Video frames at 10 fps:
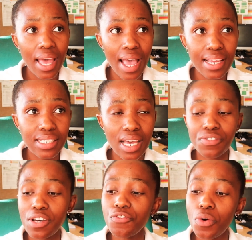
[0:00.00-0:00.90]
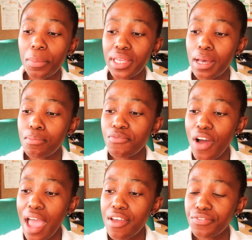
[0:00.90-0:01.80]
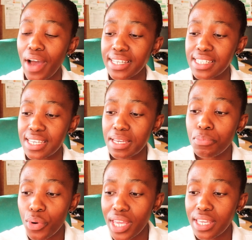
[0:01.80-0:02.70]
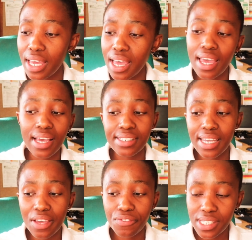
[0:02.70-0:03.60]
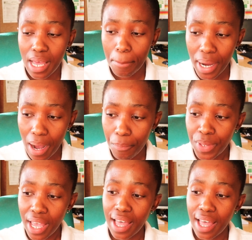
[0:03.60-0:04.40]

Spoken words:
and after 4 p.m. 5, I take a break and have supper,